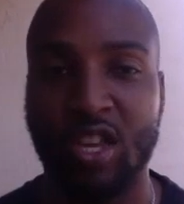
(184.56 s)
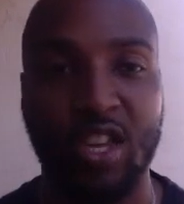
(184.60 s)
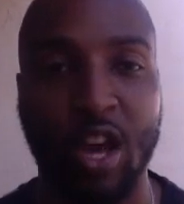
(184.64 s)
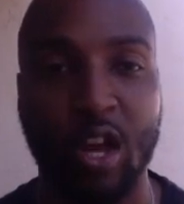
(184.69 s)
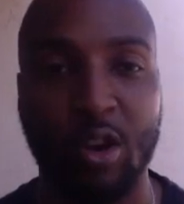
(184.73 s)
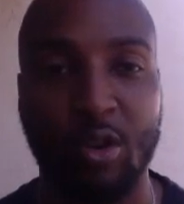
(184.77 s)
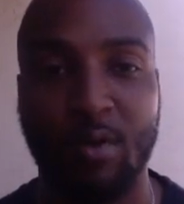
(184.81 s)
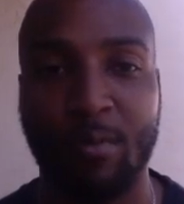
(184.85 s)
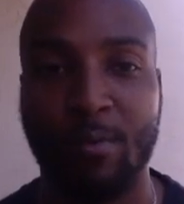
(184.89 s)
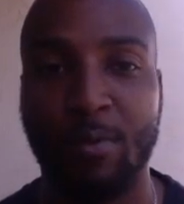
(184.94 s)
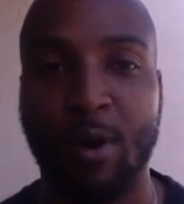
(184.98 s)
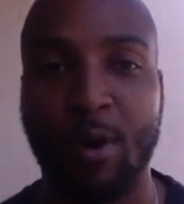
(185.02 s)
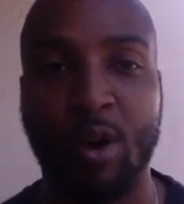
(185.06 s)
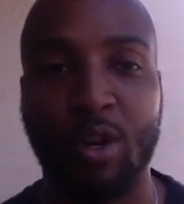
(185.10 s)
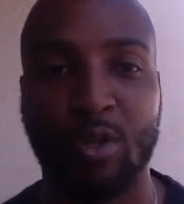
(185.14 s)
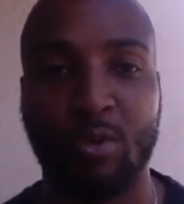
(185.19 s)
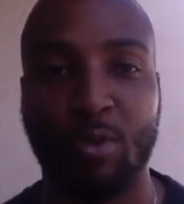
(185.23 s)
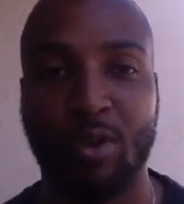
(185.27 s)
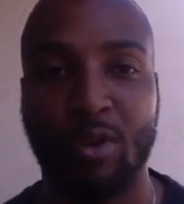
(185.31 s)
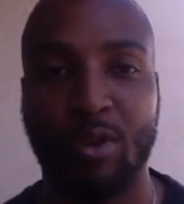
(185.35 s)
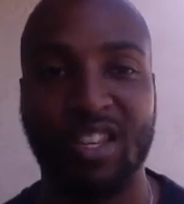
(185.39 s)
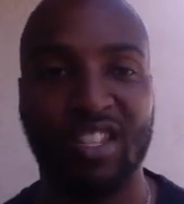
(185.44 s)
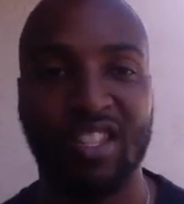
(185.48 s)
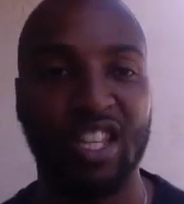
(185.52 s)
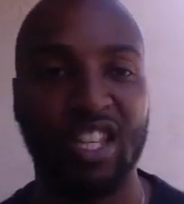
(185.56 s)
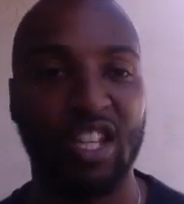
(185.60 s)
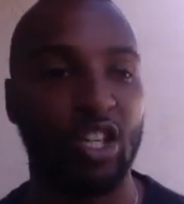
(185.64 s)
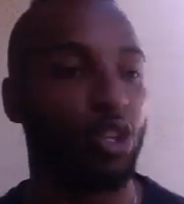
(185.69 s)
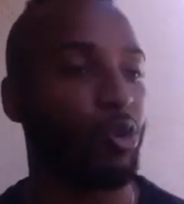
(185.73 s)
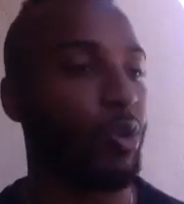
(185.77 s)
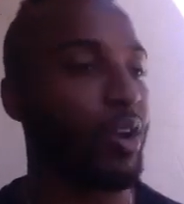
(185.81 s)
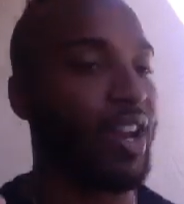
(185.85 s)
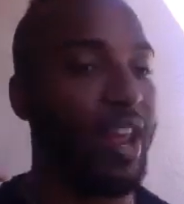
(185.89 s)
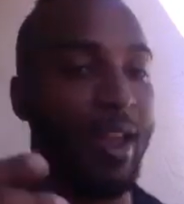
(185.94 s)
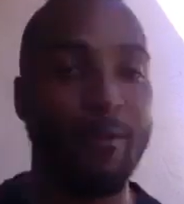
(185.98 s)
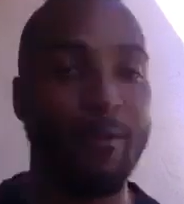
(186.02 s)
cutter approach where he's going to
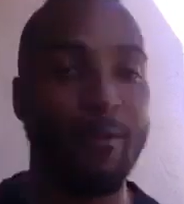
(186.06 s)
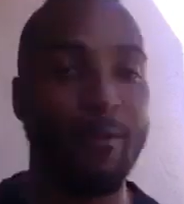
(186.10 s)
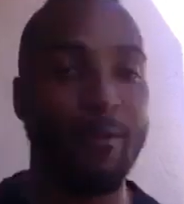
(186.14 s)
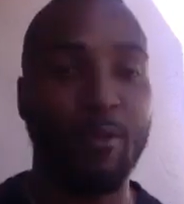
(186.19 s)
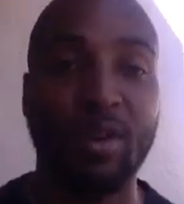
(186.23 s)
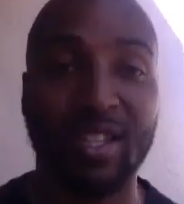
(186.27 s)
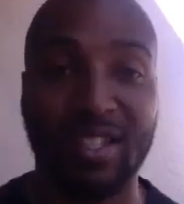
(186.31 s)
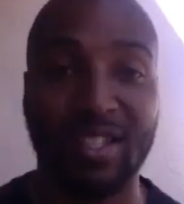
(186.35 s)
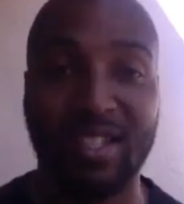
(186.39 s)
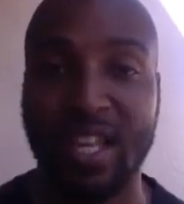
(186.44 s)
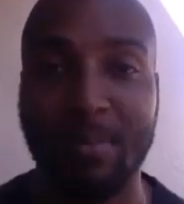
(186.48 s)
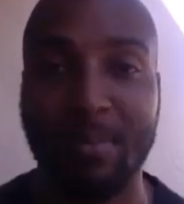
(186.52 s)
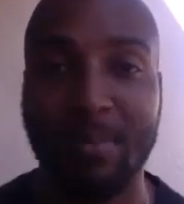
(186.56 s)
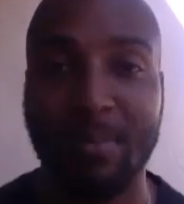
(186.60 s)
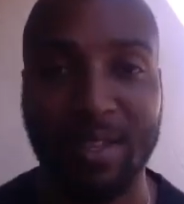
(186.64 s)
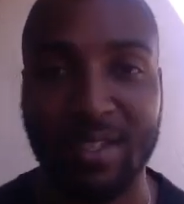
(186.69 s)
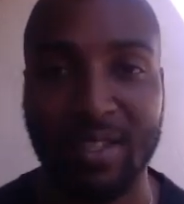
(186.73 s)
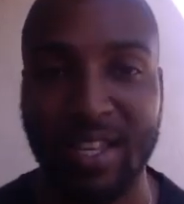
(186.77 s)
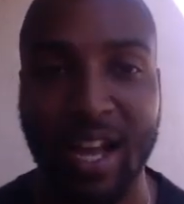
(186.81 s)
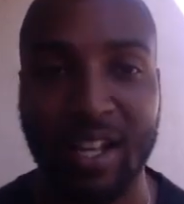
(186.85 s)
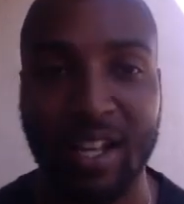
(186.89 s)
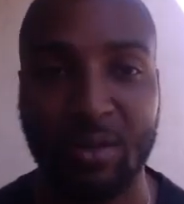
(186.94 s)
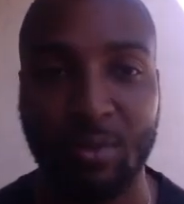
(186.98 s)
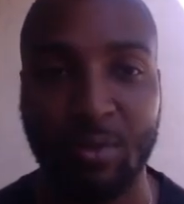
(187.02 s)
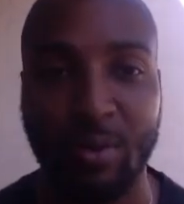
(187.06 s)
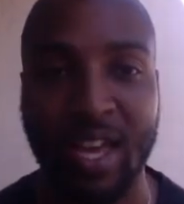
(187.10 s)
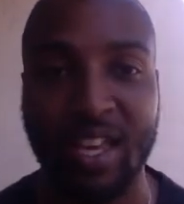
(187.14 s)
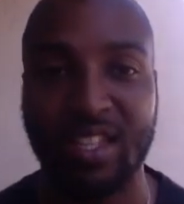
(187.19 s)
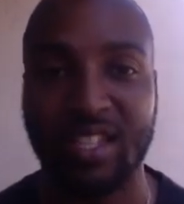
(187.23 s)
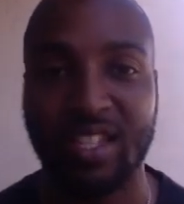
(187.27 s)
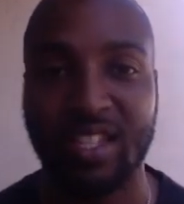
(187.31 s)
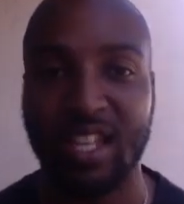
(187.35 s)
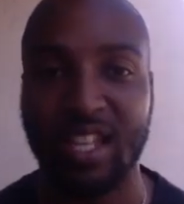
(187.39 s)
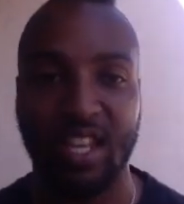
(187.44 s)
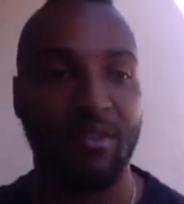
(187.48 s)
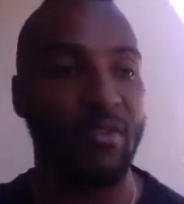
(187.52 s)
train everyone the same exact way,
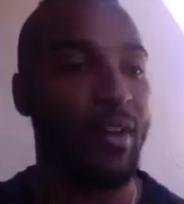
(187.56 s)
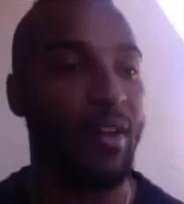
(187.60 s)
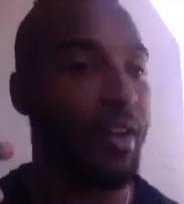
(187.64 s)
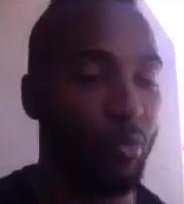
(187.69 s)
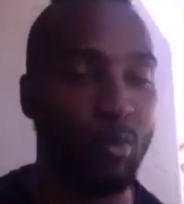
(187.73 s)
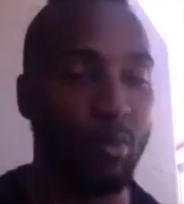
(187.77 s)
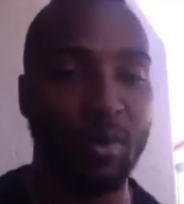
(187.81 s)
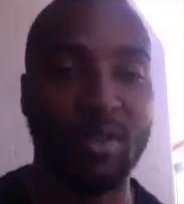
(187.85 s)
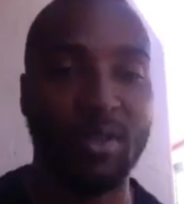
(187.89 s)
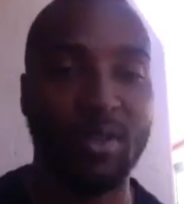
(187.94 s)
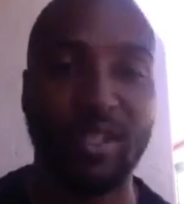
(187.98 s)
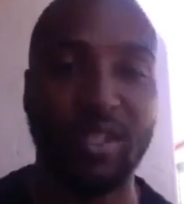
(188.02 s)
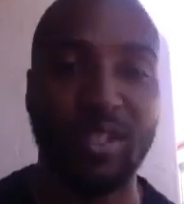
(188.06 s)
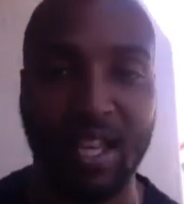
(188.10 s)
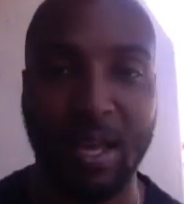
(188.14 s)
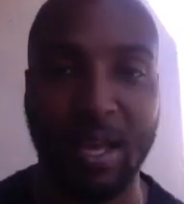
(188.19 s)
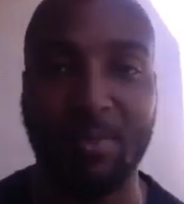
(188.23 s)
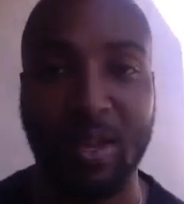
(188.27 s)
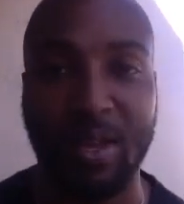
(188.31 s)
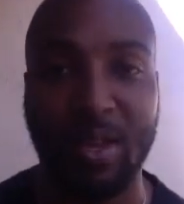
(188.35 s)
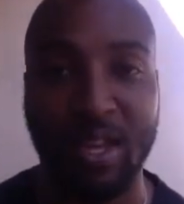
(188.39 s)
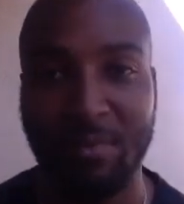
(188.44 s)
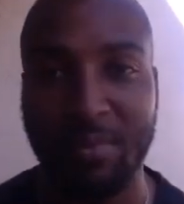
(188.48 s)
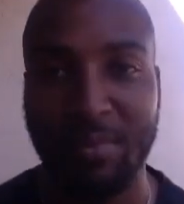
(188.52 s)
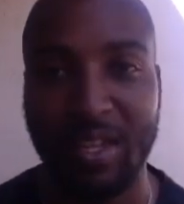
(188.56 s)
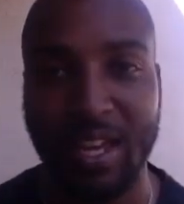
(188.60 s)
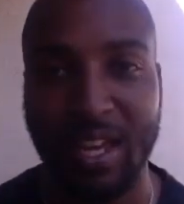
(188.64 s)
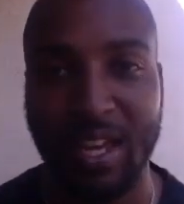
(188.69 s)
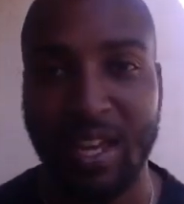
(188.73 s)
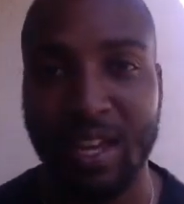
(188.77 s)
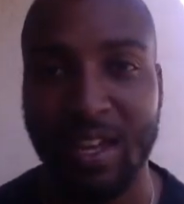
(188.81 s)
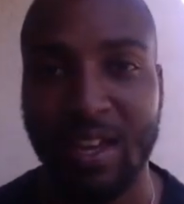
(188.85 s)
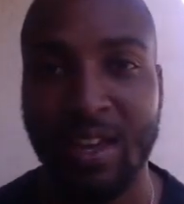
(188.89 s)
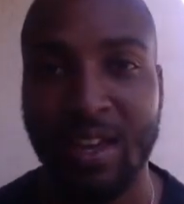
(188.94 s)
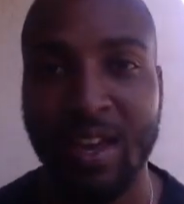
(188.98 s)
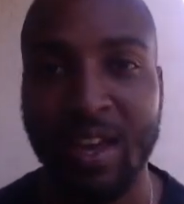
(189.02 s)
he's going to give everyone the same thing in the
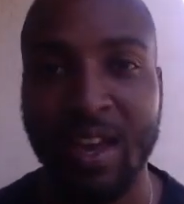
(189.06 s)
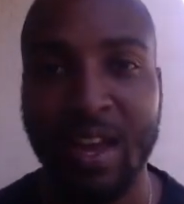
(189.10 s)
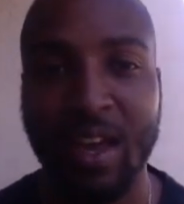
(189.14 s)
beginning,